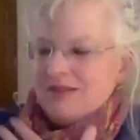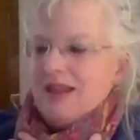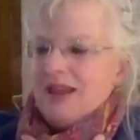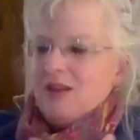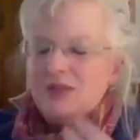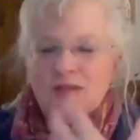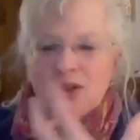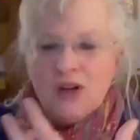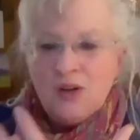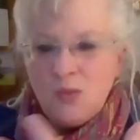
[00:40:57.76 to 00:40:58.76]
anyone to
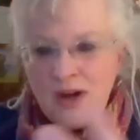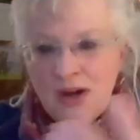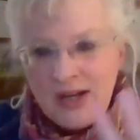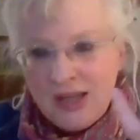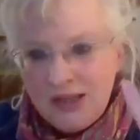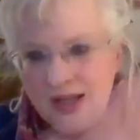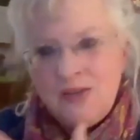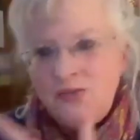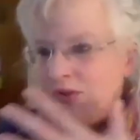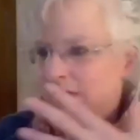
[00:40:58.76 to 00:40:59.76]
learn where he
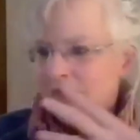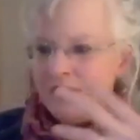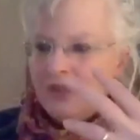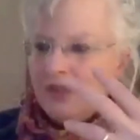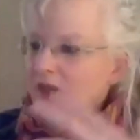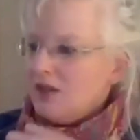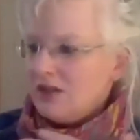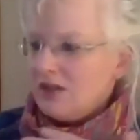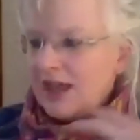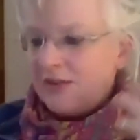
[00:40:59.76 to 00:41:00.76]
lived or anything.
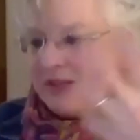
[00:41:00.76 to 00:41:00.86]
So he had